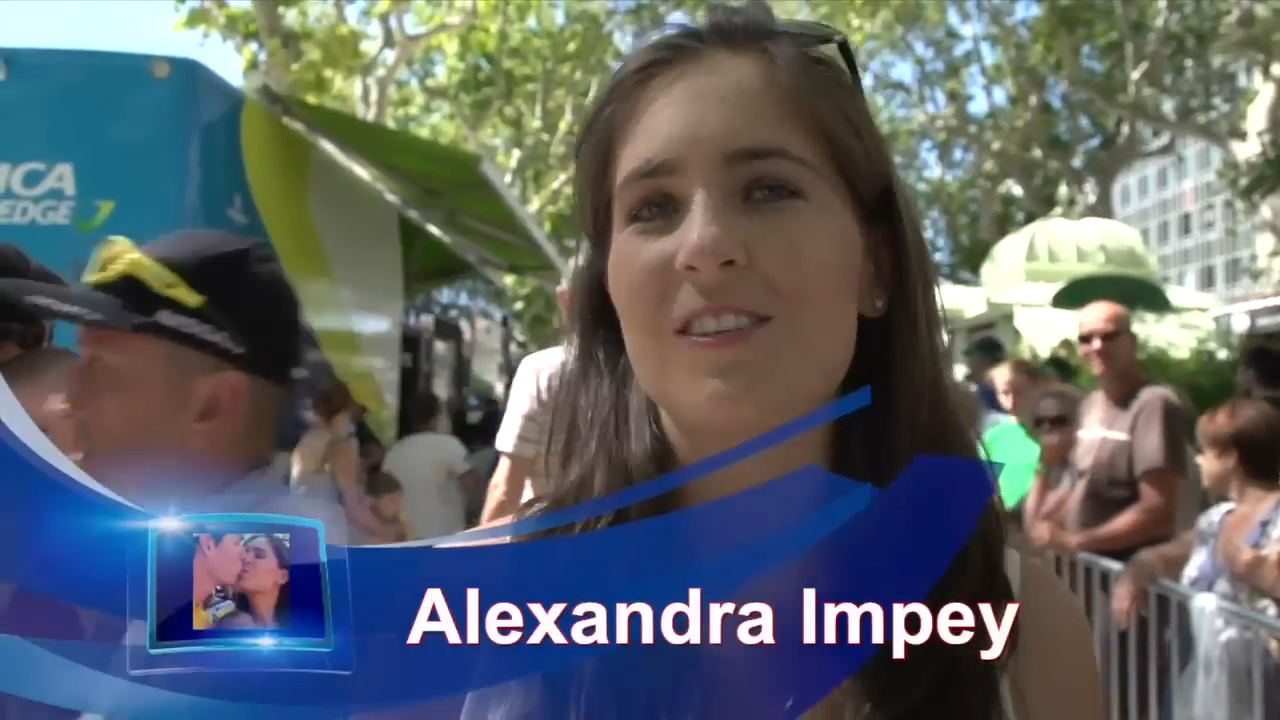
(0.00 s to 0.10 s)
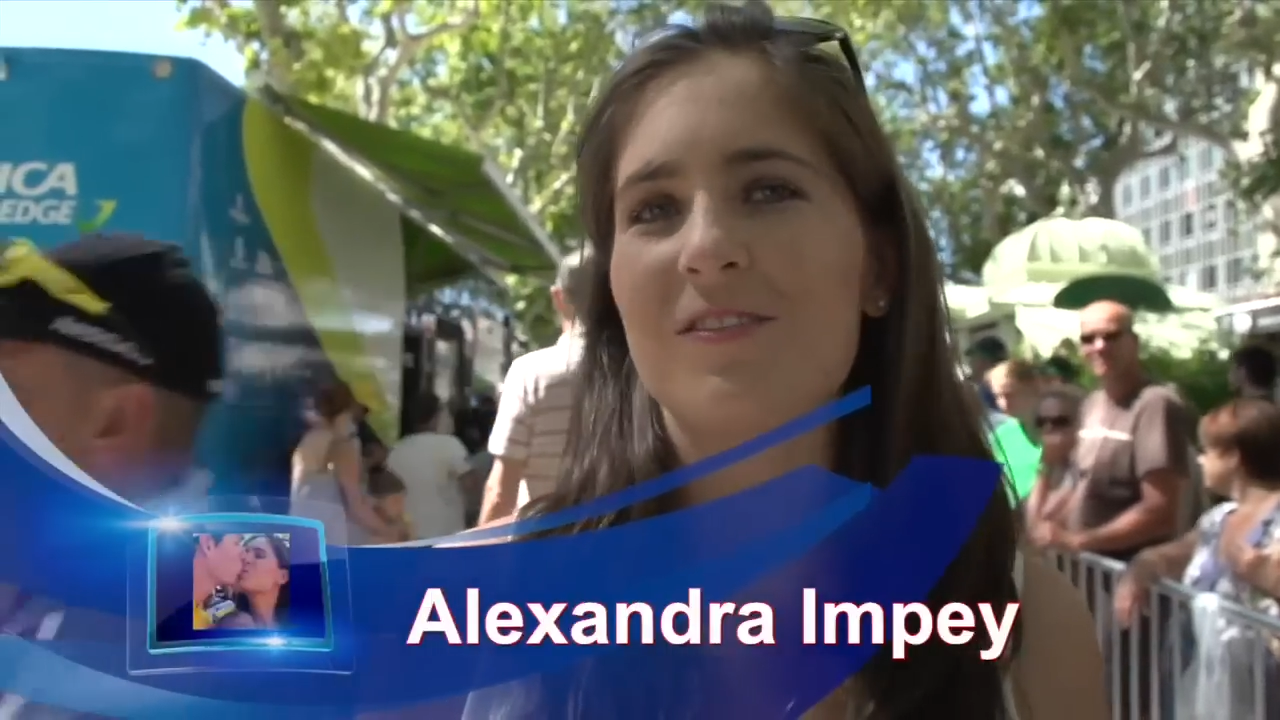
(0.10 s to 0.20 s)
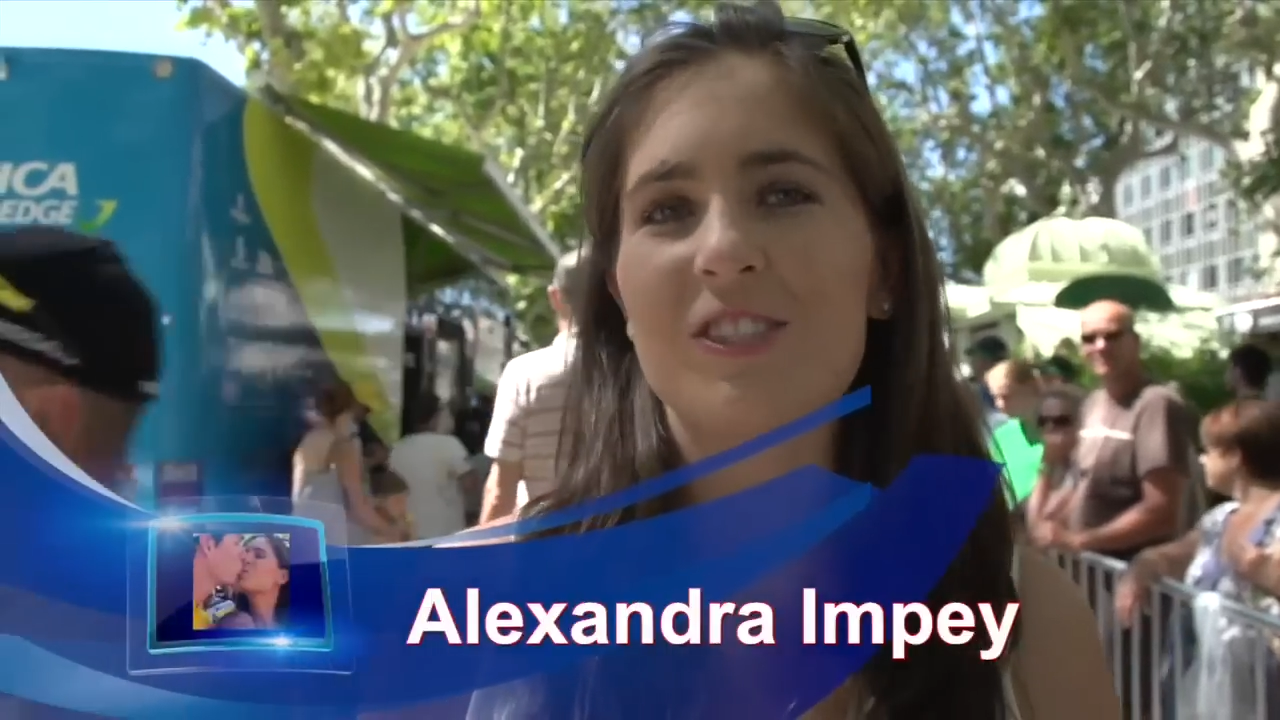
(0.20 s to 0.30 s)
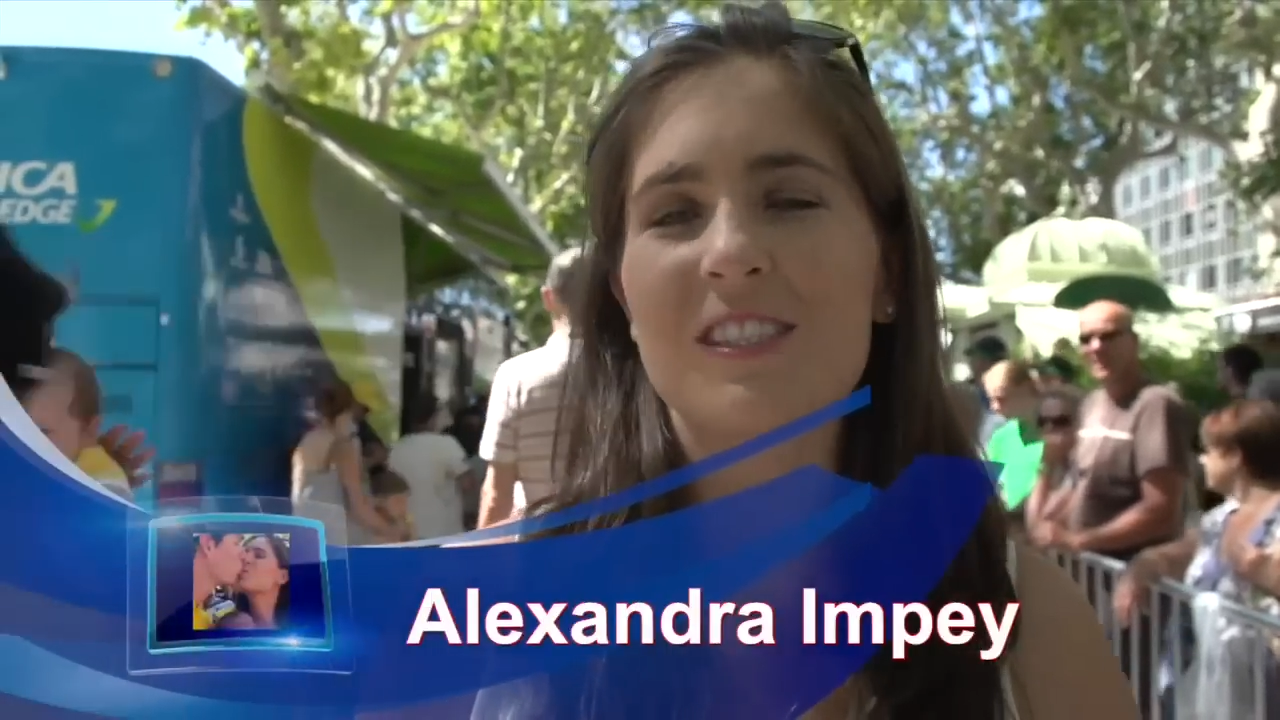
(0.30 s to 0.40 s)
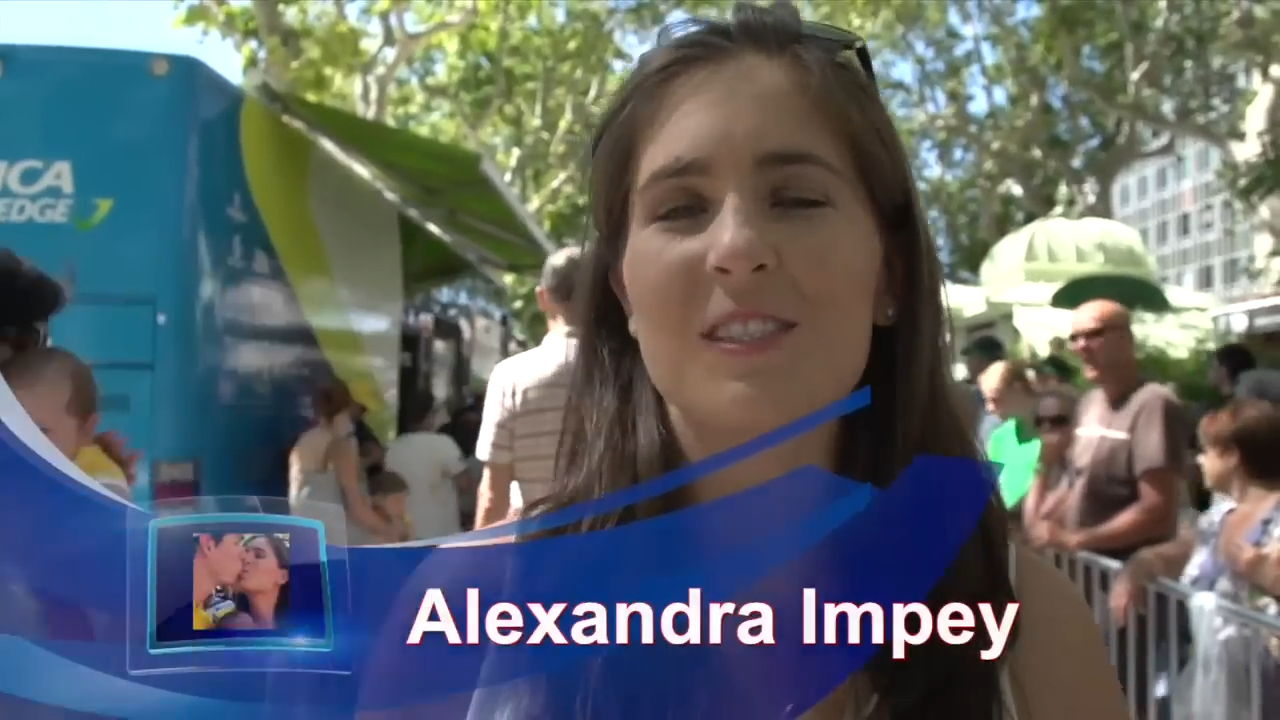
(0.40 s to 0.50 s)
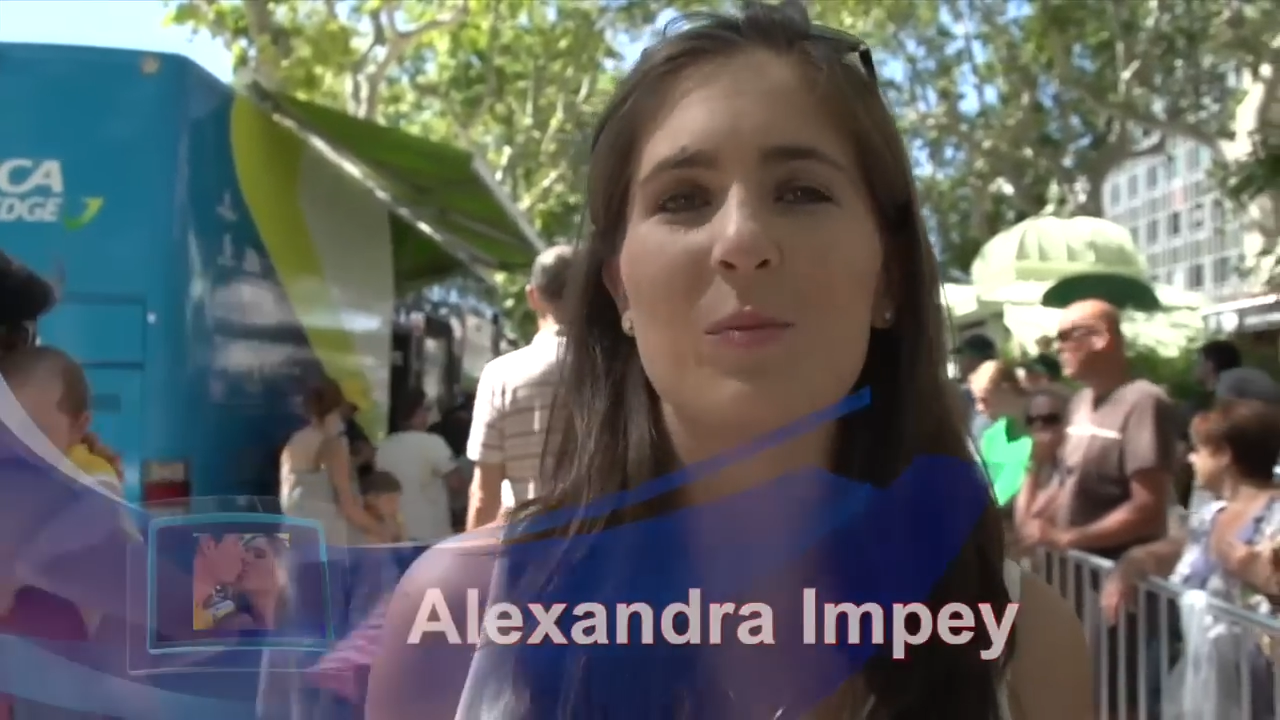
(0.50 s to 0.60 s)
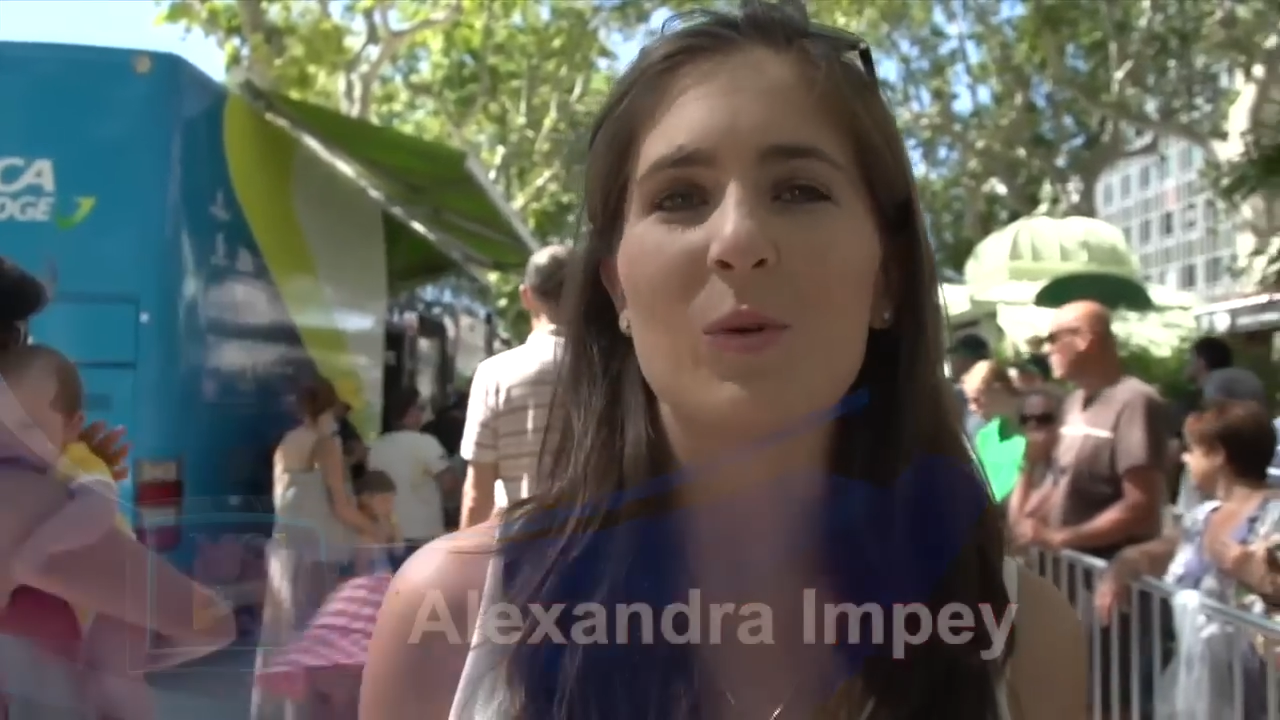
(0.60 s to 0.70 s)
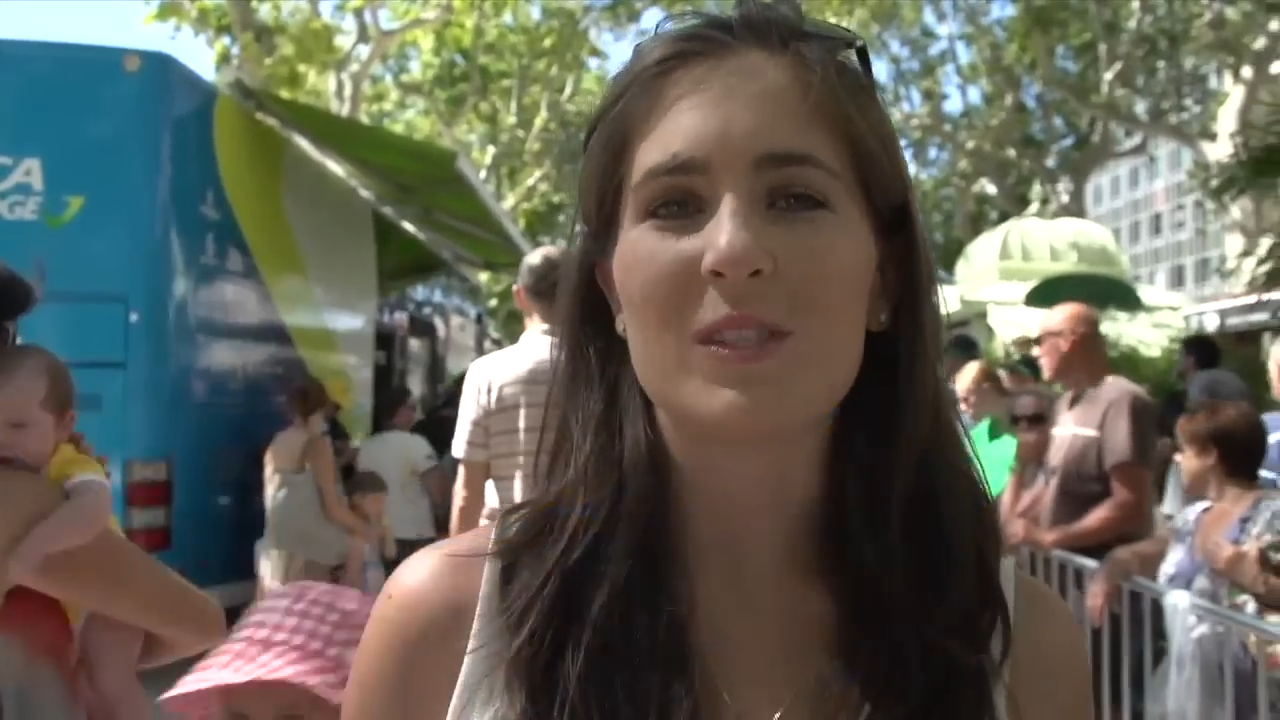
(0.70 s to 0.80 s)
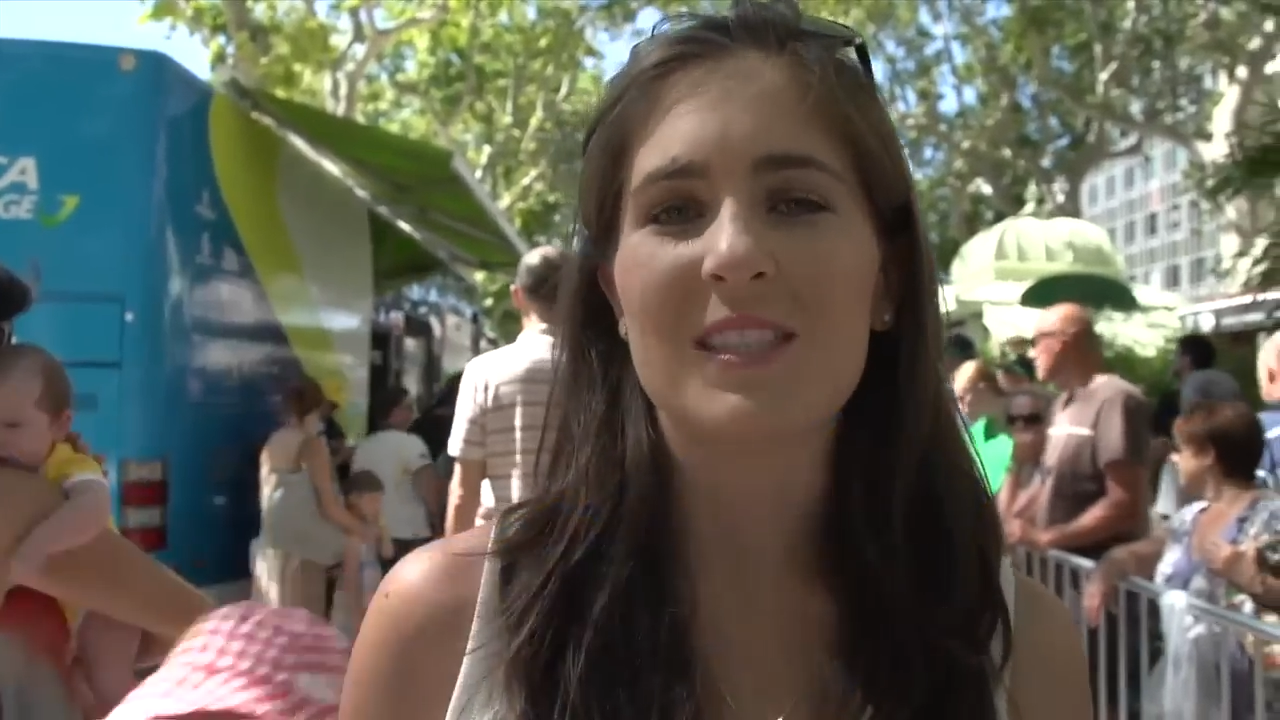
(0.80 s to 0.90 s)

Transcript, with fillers: of just support